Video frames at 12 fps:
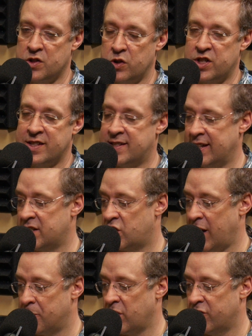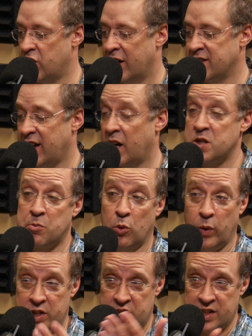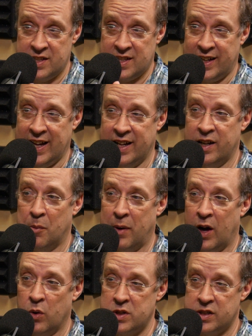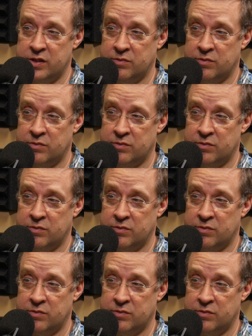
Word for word: So it's the sixth chapter of John's Gospel, which is, again, about...